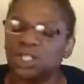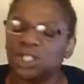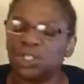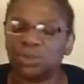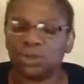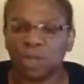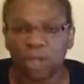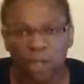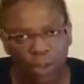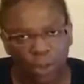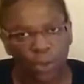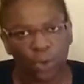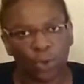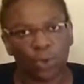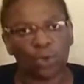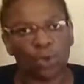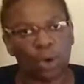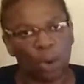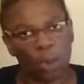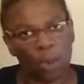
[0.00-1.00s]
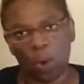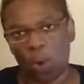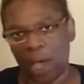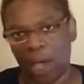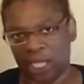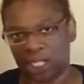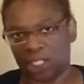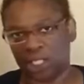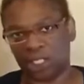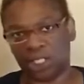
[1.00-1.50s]
You know, the normal
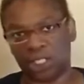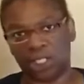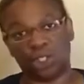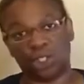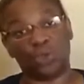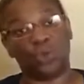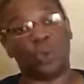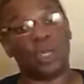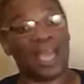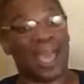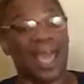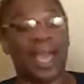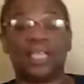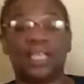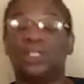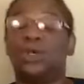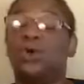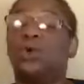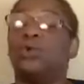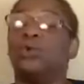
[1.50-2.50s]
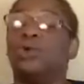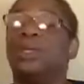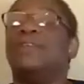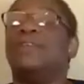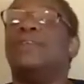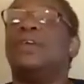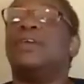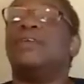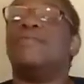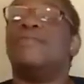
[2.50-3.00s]
questions that you would ask a
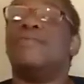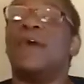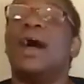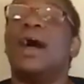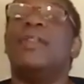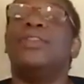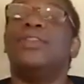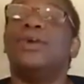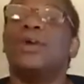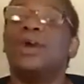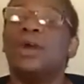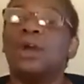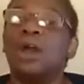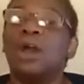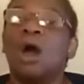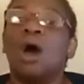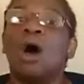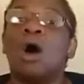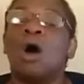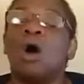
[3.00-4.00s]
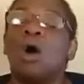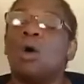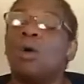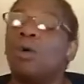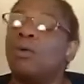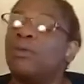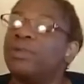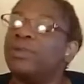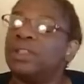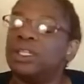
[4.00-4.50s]
grieving father
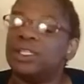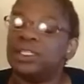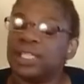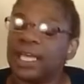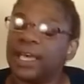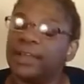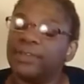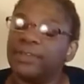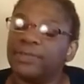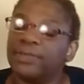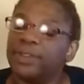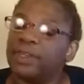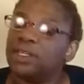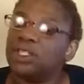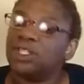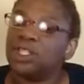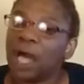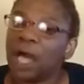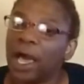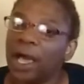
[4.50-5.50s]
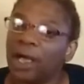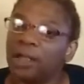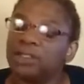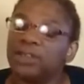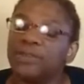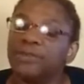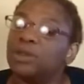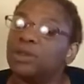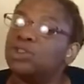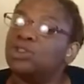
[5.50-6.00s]
over the death of their child if
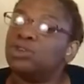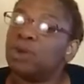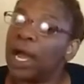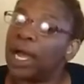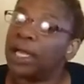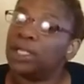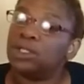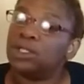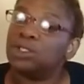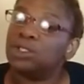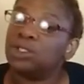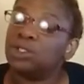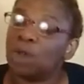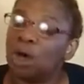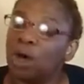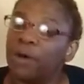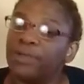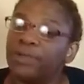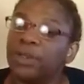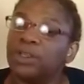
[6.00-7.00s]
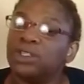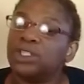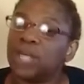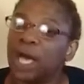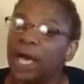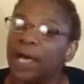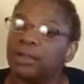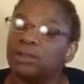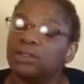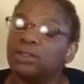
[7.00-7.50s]
you're trying to solve their
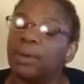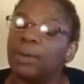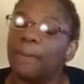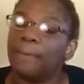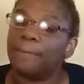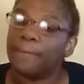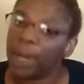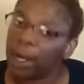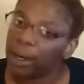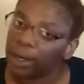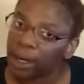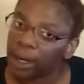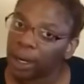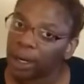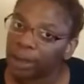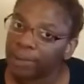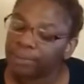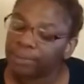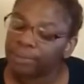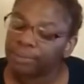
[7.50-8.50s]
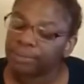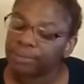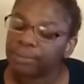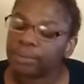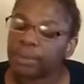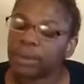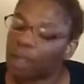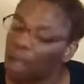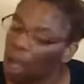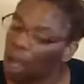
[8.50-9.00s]
child's murder.
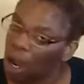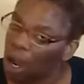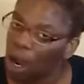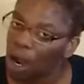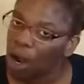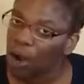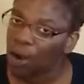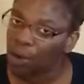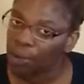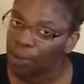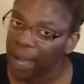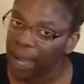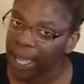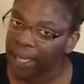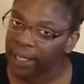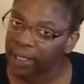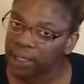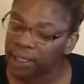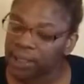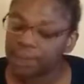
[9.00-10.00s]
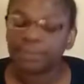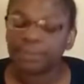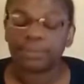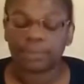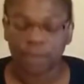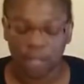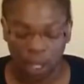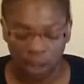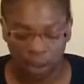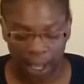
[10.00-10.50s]
Correct?
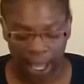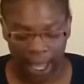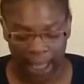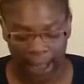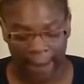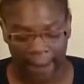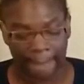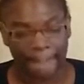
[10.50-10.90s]
Okay.